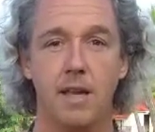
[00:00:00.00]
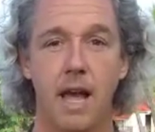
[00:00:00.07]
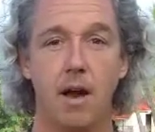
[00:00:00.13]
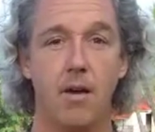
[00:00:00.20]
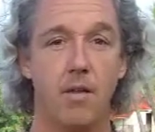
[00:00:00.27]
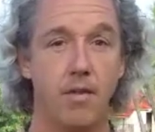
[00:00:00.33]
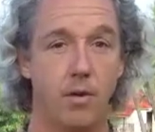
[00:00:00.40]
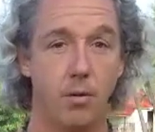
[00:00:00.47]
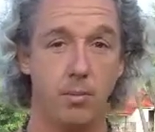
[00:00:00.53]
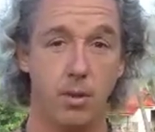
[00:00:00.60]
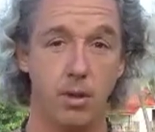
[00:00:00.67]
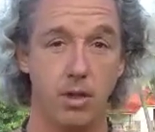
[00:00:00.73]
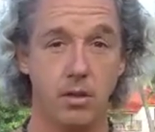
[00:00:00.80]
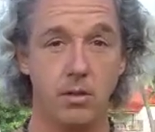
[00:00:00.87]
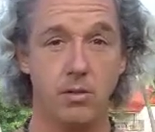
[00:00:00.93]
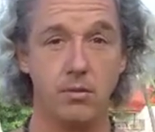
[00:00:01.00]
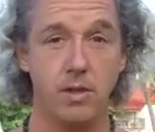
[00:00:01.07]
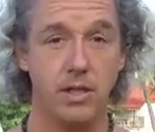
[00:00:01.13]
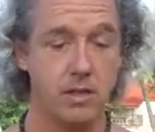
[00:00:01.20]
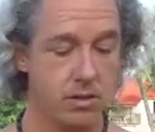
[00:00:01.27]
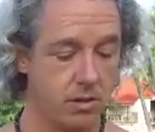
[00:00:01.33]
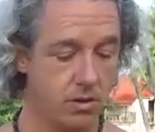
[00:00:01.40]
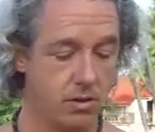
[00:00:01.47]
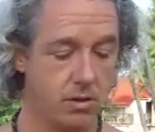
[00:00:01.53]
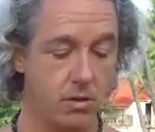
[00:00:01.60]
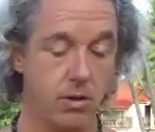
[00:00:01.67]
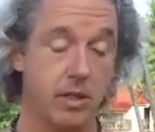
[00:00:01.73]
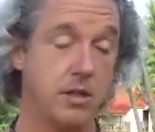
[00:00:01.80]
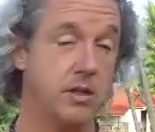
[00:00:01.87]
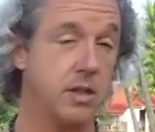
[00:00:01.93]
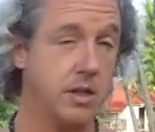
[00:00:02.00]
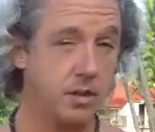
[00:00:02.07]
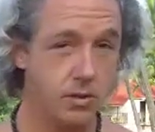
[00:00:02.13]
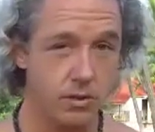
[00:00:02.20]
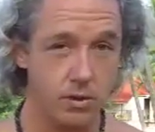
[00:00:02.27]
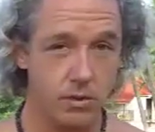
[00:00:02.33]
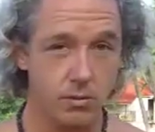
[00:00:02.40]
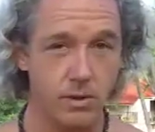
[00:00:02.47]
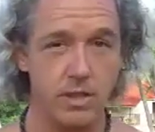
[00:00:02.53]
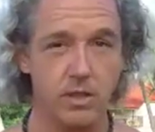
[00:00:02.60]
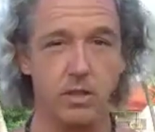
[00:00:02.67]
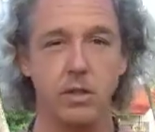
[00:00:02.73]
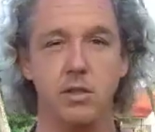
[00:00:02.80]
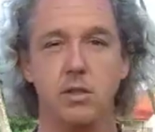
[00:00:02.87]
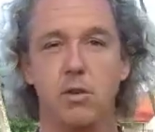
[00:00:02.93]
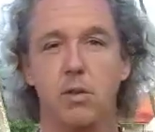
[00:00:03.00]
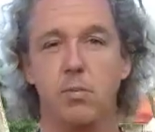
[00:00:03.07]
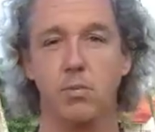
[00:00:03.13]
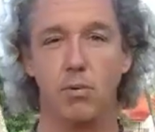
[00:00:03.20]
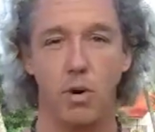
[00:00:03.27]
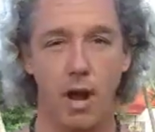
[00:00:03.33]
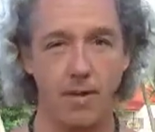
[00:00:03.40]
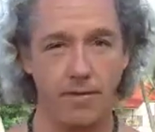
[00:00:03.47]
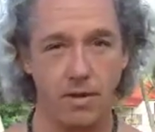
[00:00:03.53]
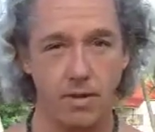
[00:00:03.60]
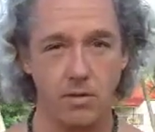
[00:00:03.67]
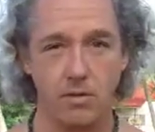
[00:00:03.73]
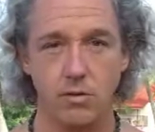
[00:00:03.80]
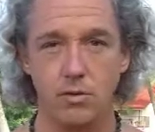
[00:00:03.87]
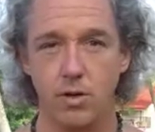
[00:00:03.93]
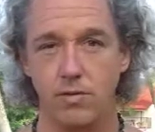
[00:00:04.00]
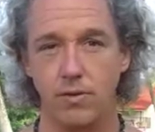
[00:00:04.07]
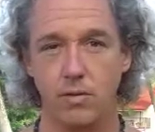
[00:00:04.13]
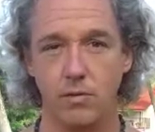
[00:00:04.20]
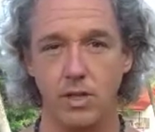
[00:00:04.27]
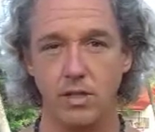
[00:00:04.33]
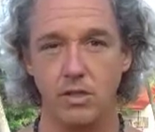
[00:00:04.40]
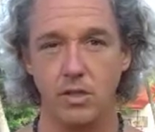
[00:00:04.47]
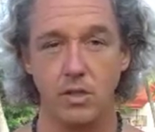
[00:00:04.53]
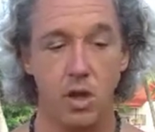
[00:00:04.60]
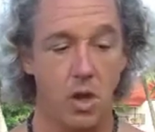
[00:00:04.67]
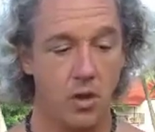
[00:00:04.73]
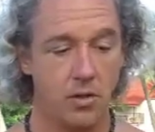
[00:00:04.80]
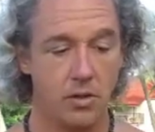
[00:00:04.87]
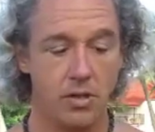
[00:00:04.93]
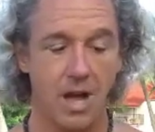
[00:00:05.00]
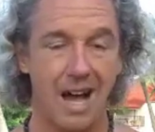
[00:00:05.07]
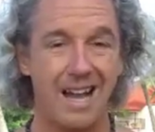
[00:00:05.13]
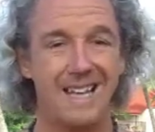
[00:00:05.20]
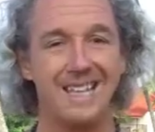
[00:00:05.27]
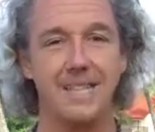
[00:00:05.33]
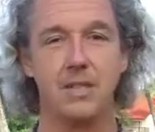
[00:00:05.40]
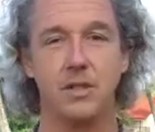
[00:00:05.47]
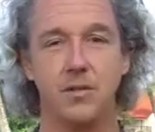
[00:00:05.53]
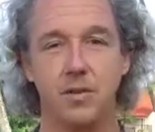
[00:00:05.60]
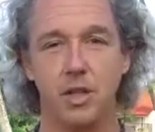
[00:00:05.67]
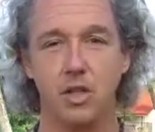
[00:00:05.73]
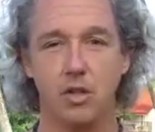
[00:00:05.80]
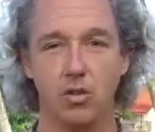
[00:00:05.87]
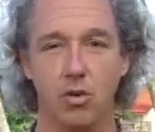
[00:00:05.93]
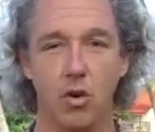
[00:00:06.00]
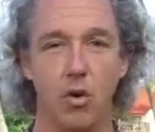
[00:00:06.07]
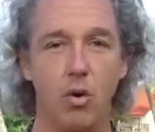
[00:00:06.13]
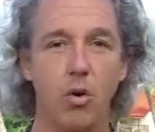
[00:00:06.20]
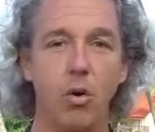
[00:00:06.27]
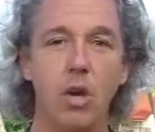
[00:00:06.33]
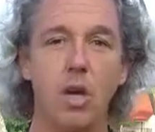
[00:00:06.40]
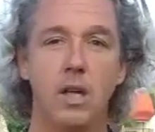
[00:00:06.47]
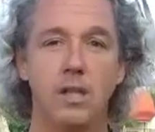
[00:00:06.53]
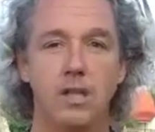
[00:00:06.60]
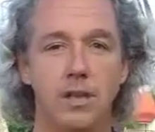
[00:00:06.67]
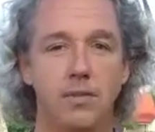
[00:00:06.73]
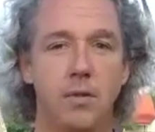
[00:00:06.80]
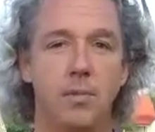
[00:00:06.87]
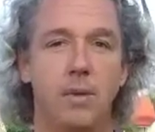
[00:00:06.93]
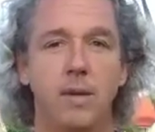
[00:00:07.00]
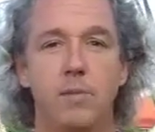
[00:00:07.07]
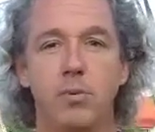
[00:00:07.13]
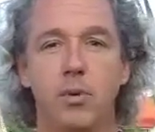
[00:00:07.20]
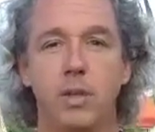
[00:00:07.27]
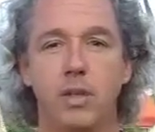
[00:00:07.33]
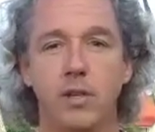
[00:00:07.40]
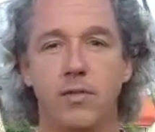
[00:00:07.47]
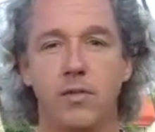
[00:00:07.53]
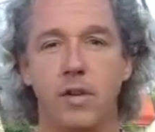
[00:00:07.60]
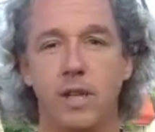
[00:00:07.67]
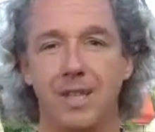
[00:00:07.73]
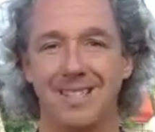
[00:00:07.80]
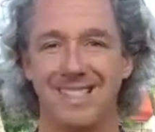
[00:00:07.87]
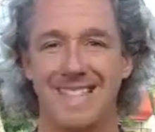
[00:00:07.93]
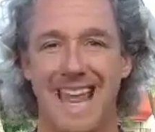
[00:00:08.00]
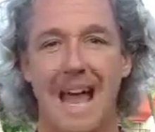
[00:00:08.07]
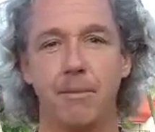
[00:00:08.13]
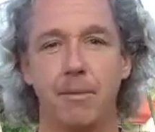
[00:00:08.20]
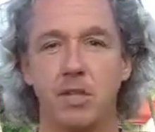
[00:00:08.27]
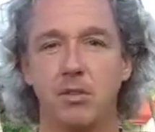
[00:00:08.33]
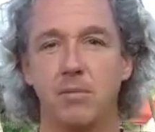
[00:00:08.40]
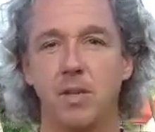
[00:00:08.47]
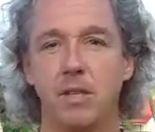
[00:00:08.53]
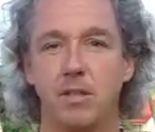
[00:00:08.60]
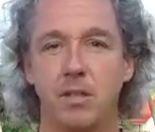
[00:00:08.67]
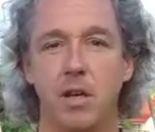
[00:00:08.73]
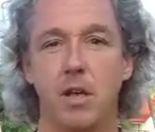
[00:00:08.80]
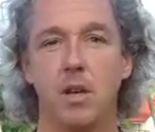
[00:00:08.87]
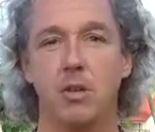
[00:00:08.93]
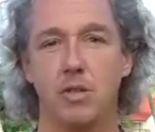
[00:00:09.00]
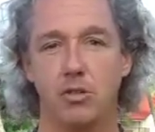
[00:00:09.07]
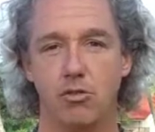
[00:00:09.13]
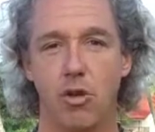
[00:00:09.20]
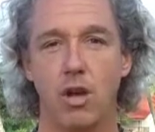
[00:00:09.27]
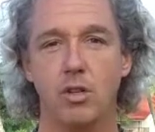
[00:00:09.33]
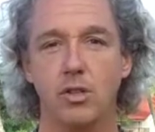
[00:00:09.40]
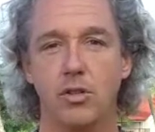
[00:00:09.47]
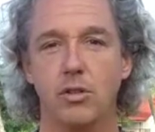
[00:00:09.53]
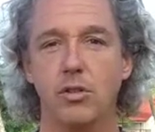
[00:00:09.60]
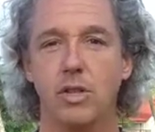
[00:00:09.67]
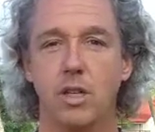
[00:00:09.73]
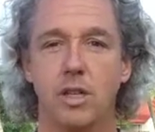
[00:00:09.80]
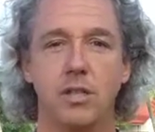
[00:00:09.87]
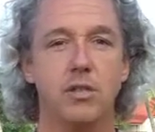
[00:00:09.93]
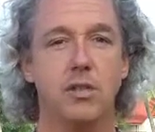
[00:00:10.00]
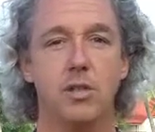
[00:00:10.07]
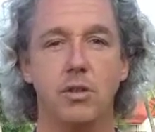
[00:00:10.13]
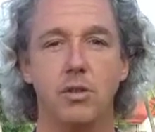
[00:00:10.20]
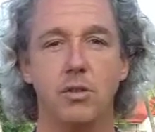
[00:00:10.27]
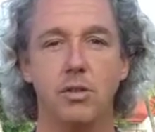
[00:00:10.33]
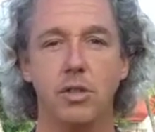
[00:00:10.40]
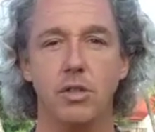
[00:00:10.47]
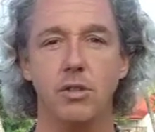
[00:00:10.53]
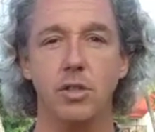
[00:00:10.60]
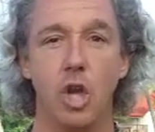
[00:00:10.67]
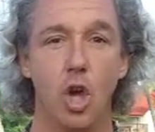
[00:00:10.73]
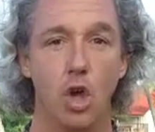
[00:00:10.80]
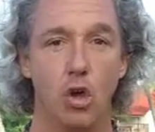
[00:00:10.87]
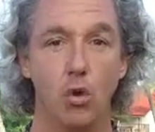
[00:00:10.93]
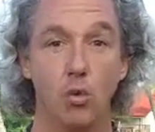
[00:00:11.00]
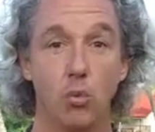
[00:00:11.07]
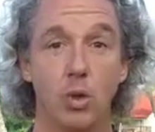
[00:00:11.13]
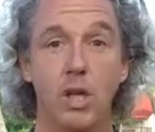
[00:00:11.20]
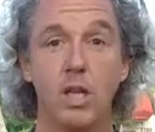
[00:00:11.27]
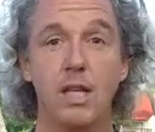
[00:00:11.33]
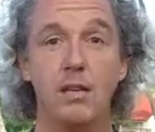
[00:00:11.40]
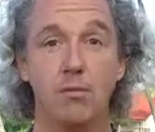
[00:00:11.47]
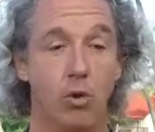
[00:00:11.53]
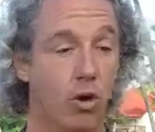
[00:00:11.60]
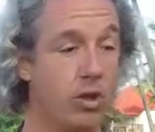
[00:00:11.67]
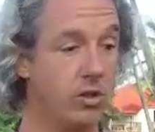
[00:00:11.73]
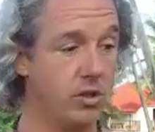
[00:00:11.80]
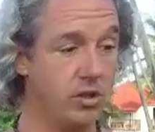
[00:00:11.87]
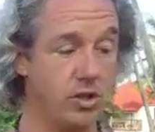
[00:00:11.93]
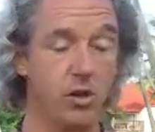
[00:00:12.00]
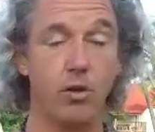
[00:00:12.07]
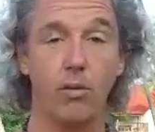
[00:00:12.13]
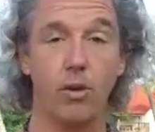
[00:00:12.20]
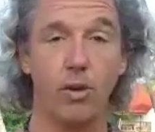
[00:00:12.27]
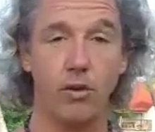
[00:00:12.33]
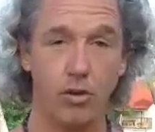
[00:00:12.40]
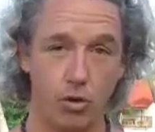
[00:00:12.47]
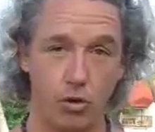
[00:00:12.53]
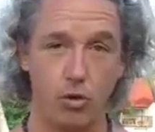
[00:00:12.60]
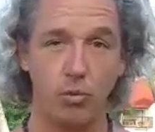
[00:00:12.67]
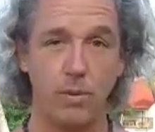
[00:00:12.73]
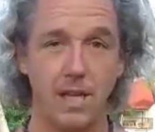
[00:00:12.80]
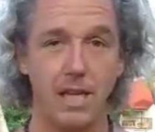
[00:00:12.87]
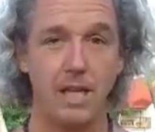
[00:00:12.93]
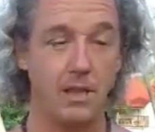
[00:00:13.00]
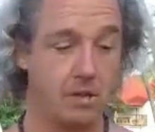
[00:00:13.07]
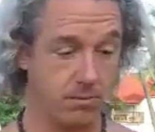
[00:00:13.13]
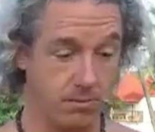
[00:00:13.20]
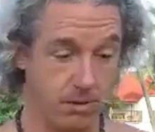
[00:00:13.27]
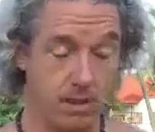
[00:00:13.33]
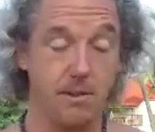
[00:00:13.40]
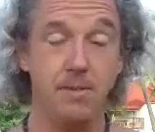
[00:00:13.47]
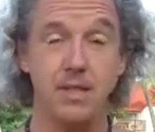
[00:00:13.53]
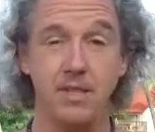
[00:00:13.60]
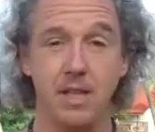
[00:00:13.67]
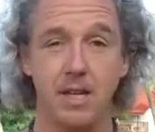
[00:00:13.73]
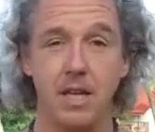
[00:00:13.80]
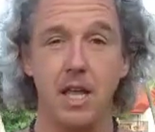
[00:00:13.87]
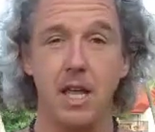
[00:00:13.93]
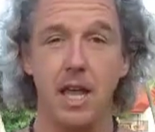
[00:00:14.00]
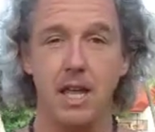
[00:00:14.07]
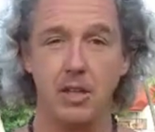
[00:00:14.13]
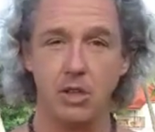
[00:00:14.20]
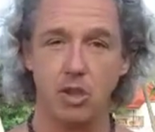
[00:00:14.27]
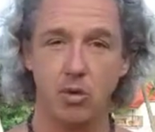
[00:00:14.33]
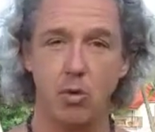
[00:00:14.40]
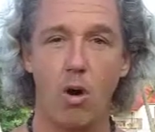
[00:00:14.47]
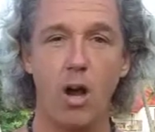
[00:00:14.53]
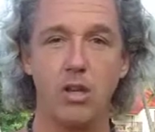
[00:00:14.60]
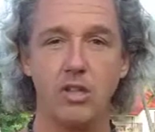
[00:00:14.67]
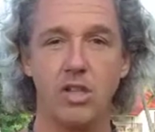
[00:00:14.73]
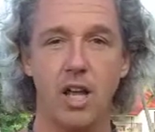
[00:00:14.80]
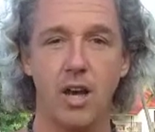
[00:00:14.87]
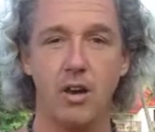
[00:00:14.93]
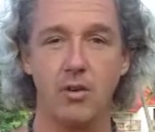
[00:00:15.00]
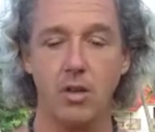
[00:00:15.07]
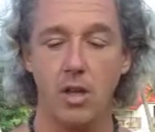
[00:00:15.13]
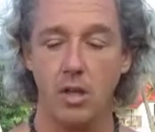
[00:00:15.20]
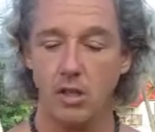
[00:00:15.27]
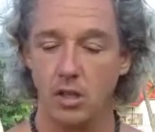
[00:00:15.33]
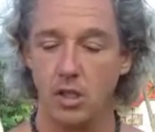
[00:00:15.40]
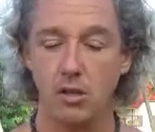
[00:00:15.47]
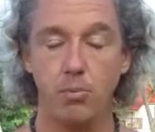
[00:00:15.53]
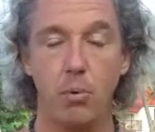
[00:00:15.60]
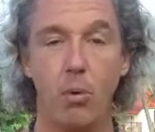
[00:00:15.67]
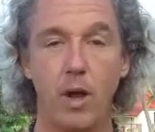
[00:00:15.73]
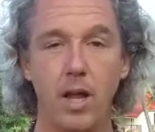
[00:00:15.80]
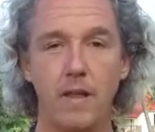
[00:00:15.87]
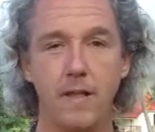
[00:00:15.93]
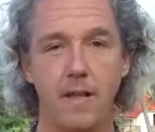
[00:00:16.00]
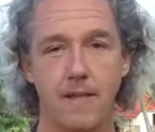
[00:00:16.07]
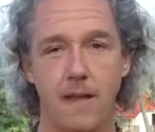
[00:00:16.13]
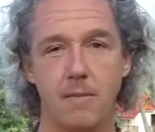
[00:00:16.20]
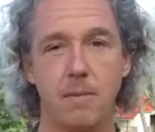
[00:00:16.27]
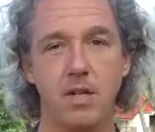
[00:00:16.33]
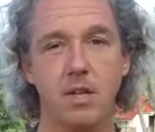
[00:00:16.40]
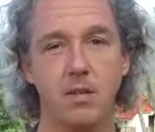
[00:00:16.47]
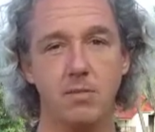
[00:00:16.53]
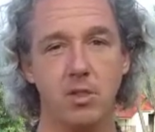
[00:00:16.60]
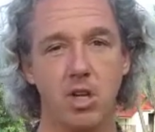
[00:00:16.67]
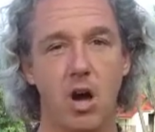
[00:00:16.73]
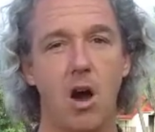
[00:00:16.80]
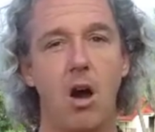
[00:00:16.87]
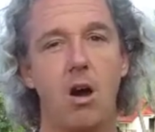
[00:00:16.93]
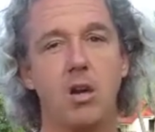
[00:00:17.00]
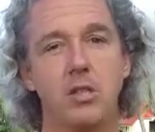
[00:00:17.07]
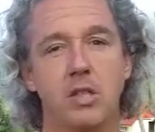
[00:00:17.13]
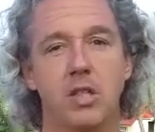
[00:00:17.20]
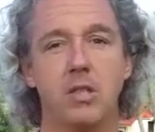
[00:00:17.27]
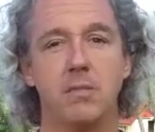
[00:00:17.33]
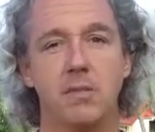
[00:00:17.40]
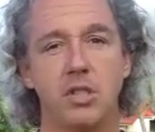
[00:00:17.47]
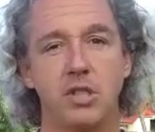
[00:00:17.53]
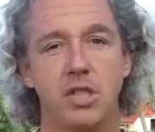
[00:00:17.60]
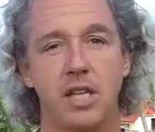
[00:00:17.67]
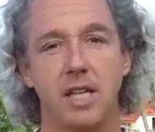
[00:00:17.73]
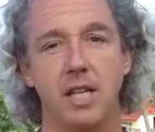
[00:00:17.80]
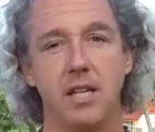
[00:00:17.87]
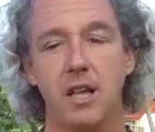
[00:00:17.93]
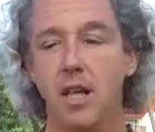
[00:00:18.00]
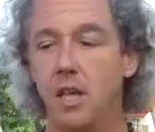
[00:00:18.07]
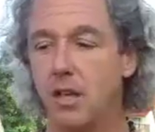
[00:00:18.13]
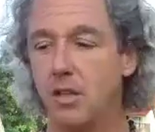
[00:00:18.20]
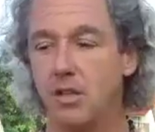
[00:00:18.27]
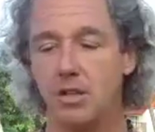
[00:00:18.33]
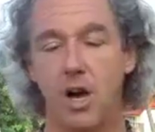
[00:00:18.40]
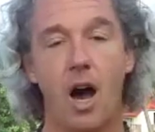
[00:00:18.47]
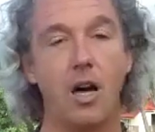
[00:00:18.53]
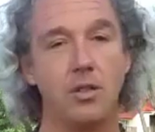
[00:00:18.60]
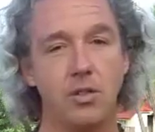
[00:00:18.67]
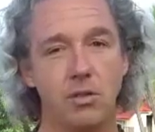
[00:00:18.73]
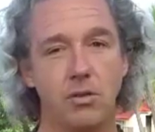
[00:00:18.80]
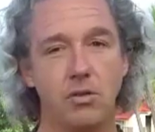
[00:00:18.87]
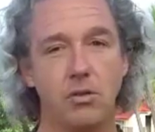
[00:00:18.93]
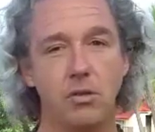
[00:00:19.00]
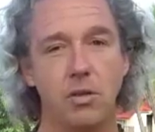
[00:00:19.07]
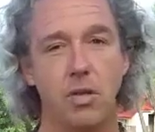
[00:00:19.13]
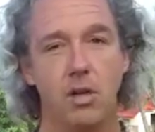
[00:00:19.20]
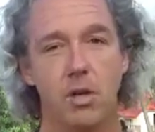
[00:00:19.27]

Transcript: Now, there are political reasons, there are industrial reasons, there are profit-driven reasons, there's ideas of control, different people in different establishment structures and institutions who really want children to be limited and squashed down to the point that they become cogs in the machine, docile,